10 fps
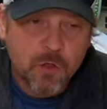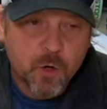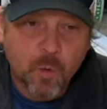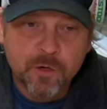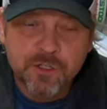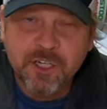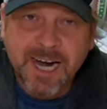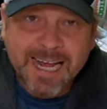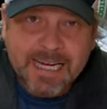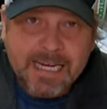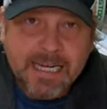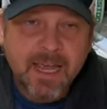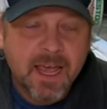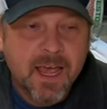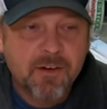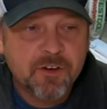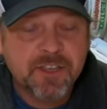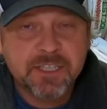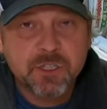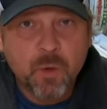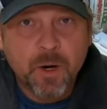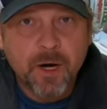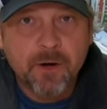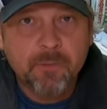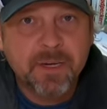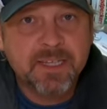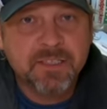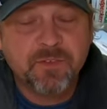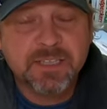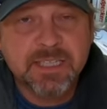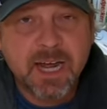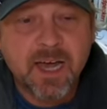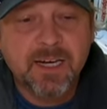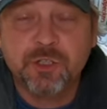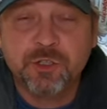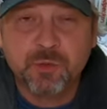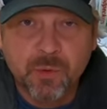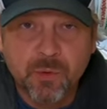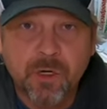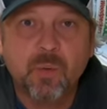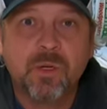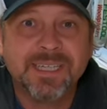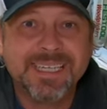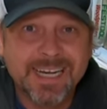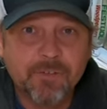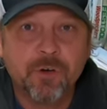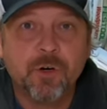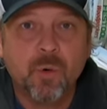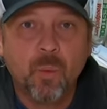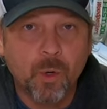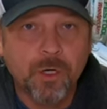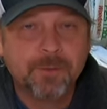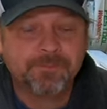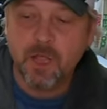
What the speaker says: the corners are 90, everything's square, because if it's not, your drawer will never work.